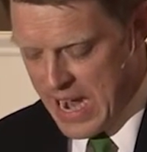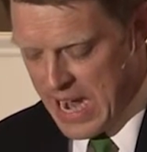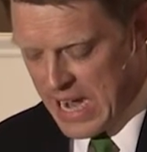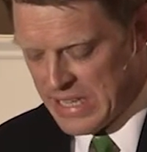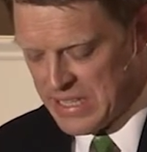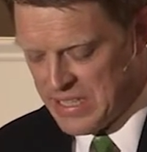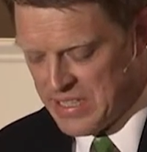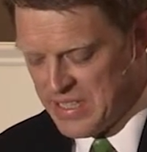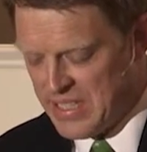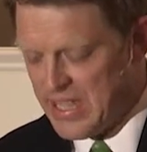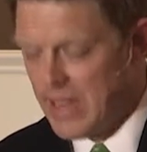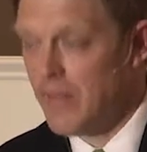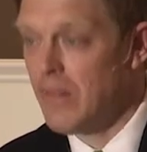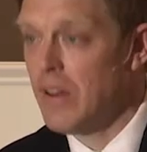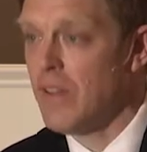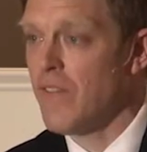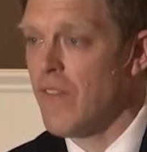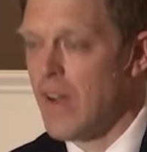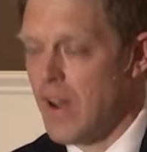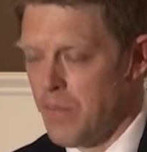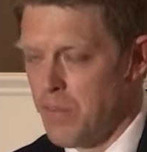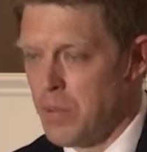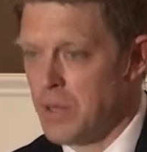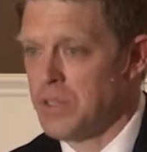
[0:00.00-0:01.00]
And
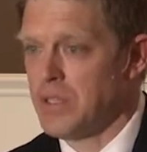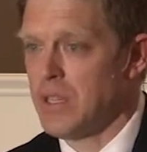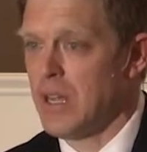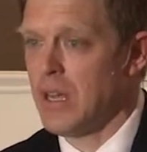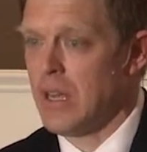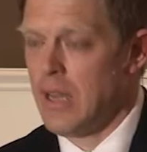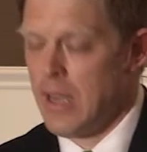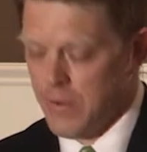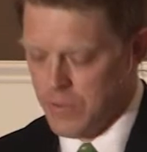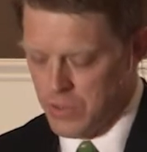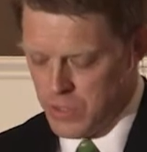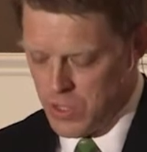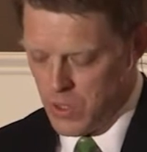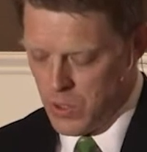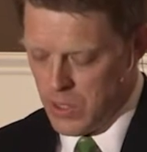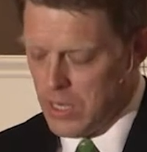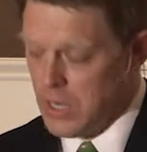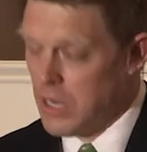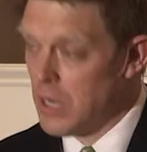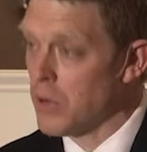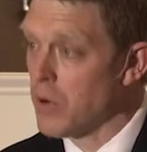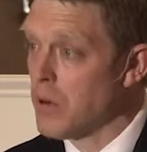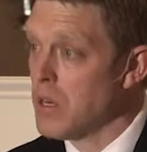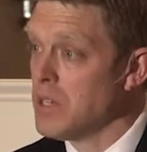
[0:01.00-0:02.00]
75% have shown
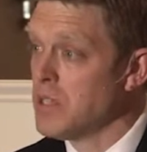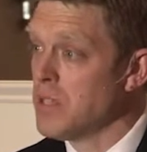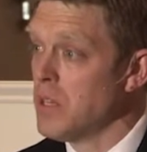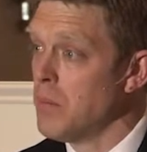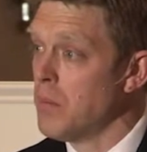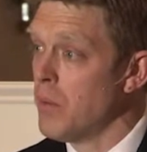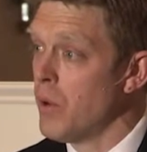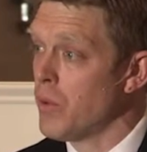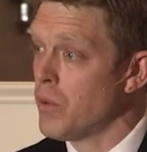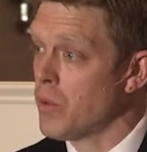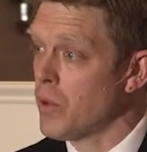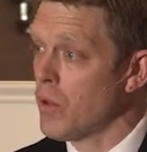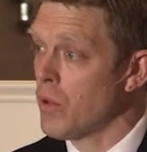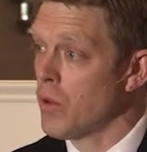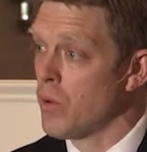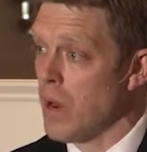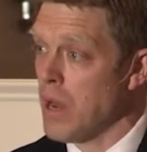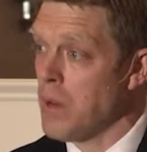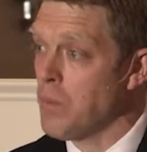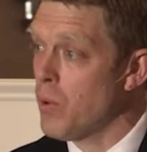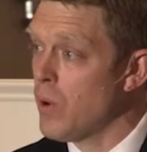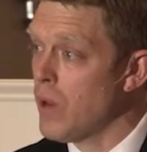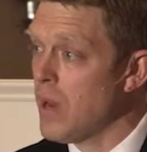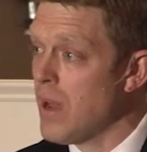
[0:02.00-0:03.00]
an increase in both
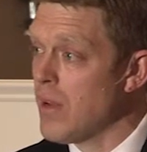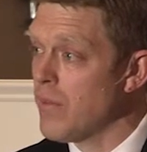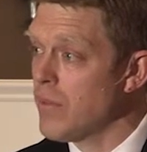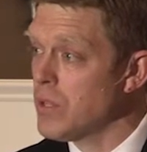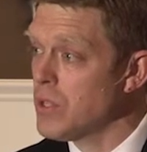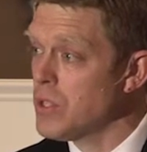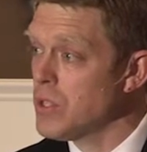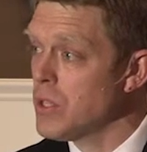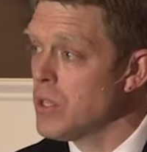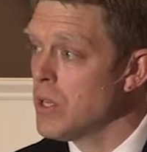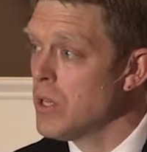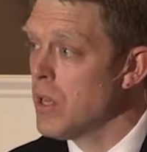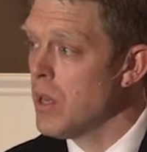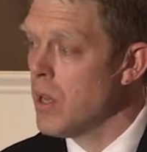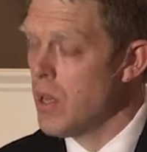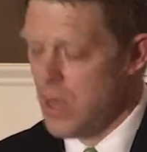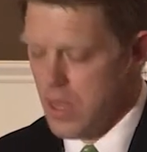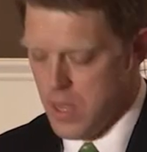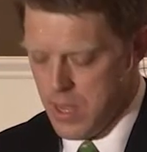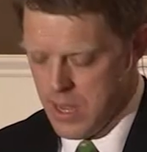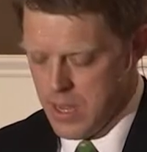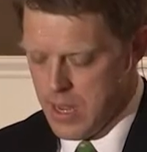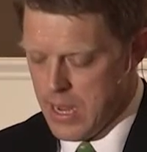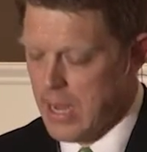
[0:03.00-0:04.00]
grade point average
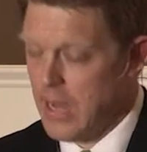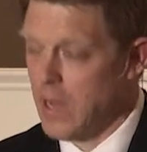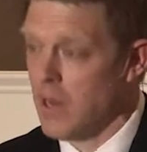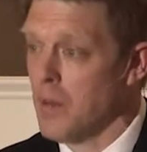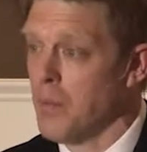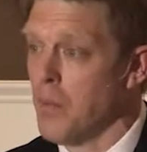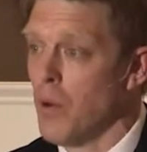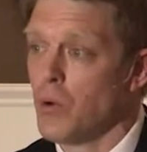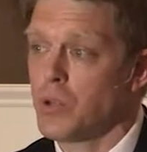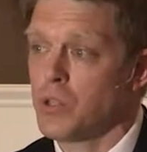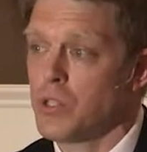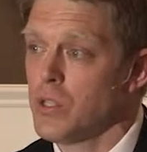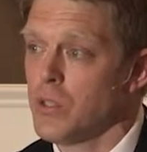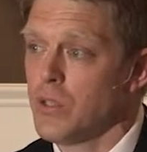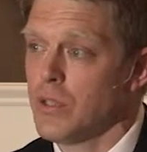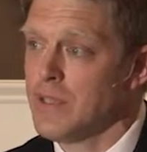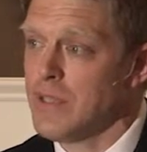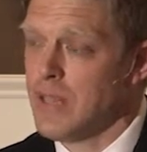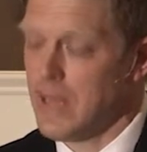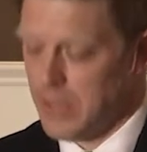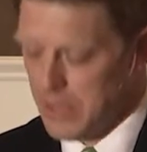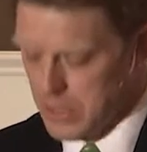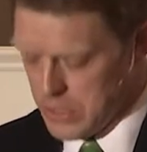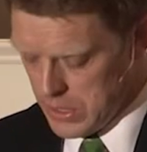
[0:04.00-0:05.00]
and emotional
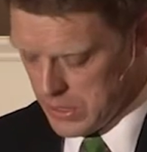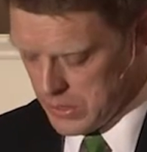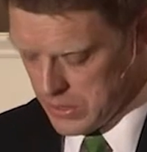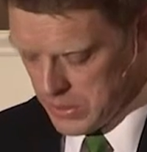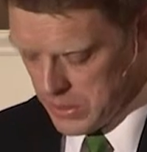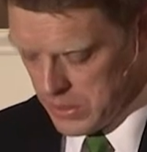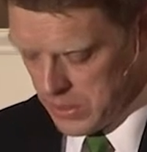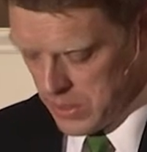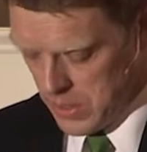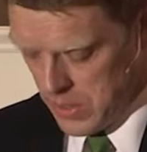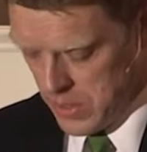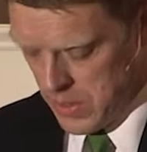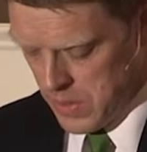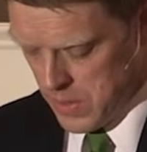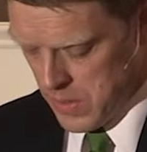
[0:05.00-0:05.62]
intelligence.